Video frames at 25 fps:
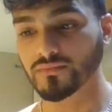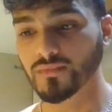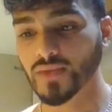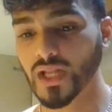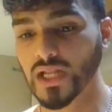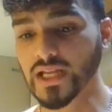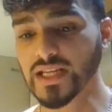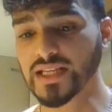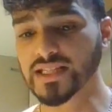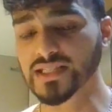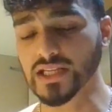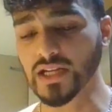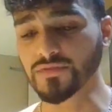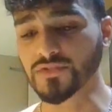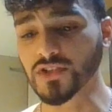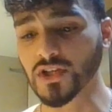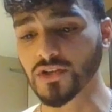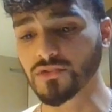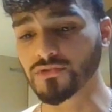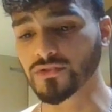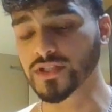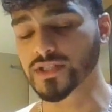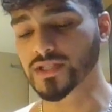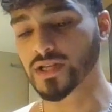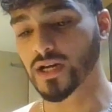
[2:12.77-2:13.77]
he's left
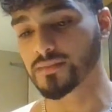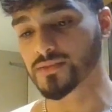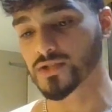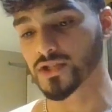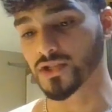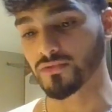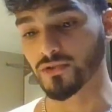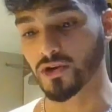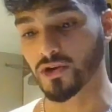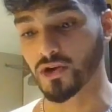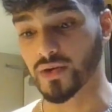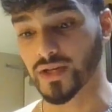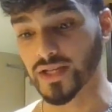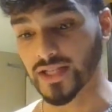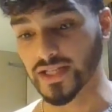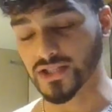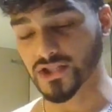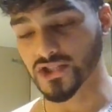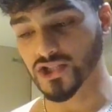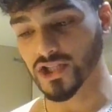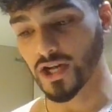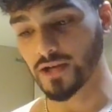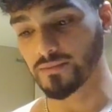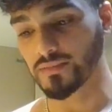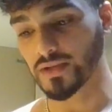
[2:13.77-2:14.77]
her 3 times in a row, and
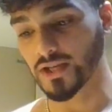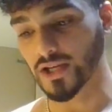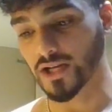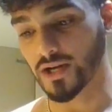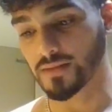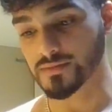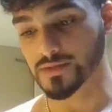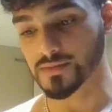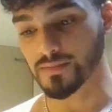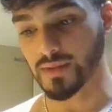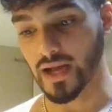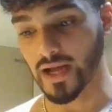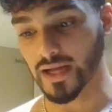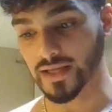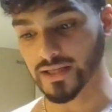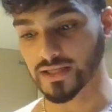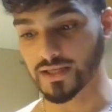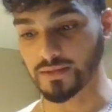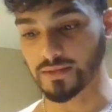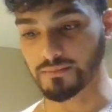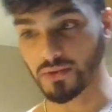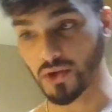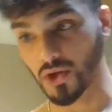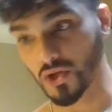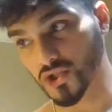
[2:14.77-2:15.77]
each time he comes back,
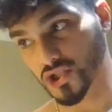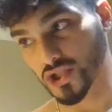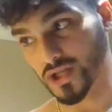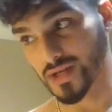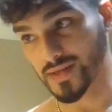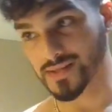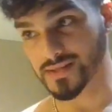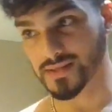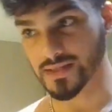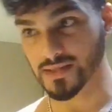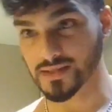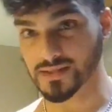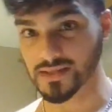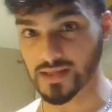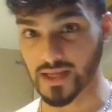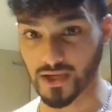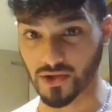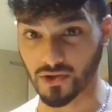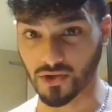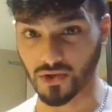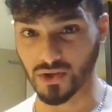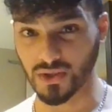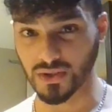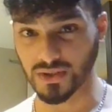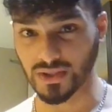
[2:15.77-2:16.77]
he apologizes, they're
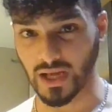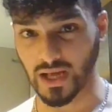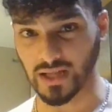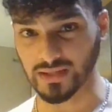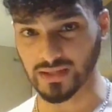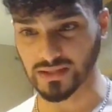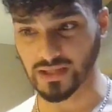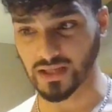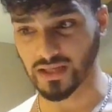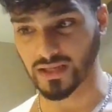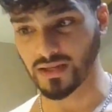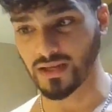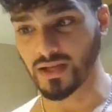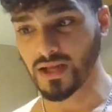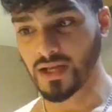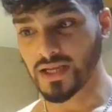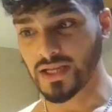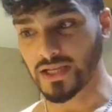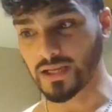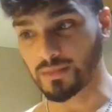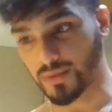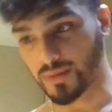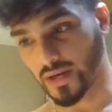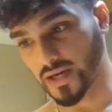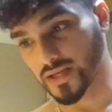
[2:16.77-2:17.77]
good, and then
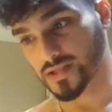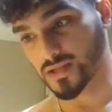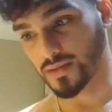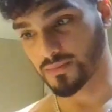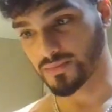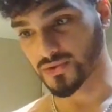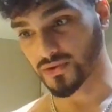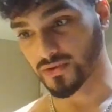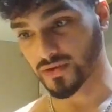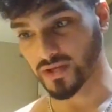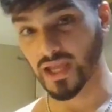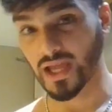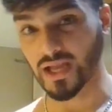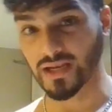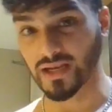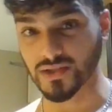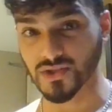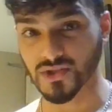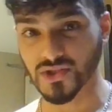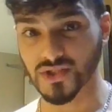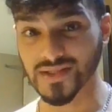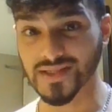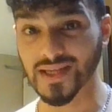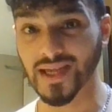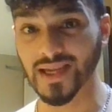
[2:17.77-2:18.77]
he breaks up with her again,
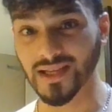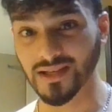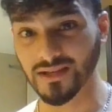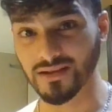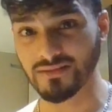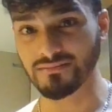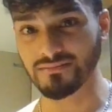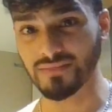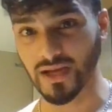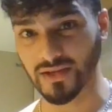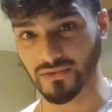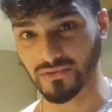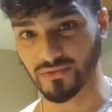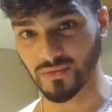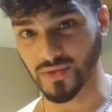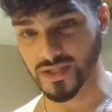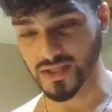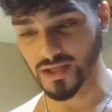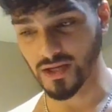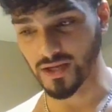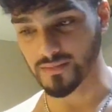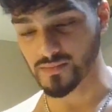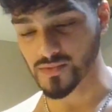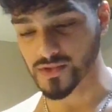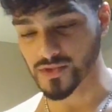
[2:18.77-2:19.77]
and she's taken him back 3
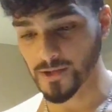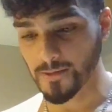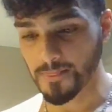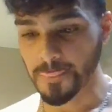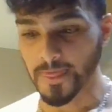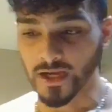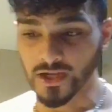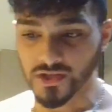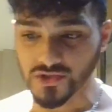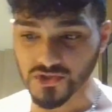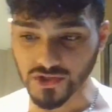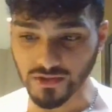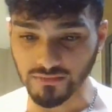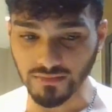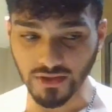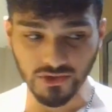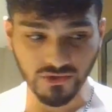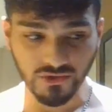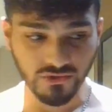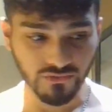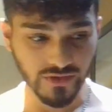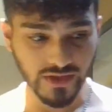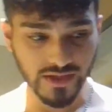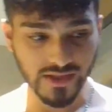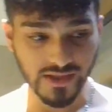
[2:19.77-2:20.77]
times. So the
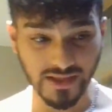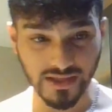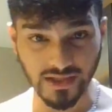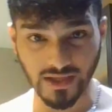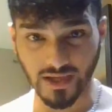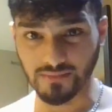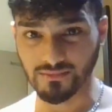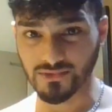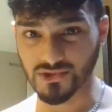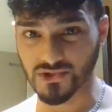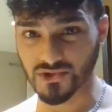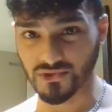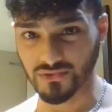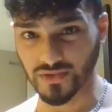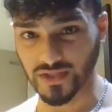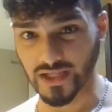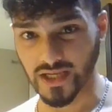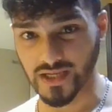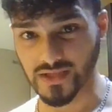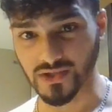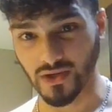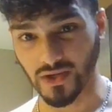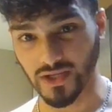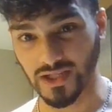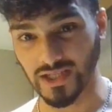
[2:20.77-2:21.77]
most recent time was 3
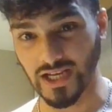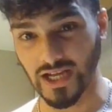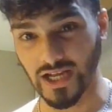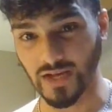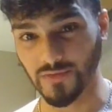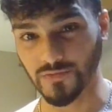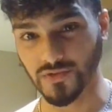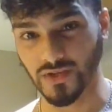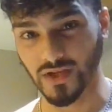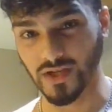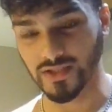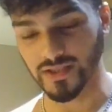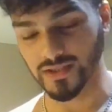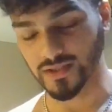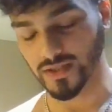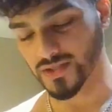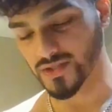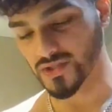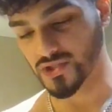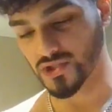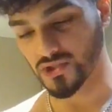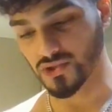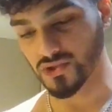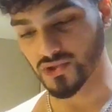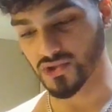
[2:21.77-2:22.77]
days ago. He left her, and he done
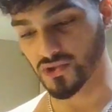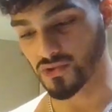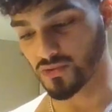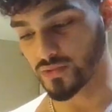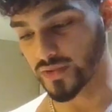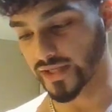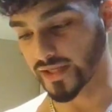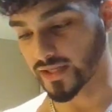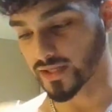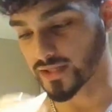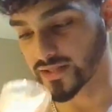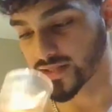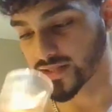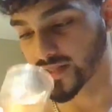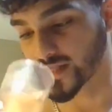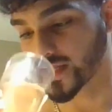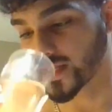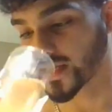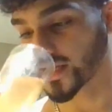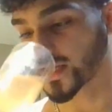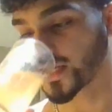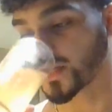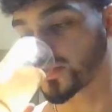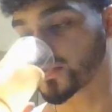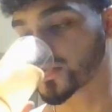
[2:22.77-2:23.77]
his usual weekly
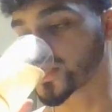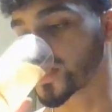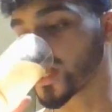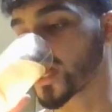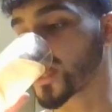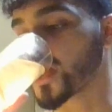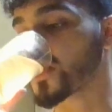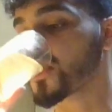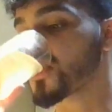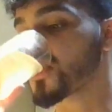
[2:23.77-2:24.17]
thing, and he was like,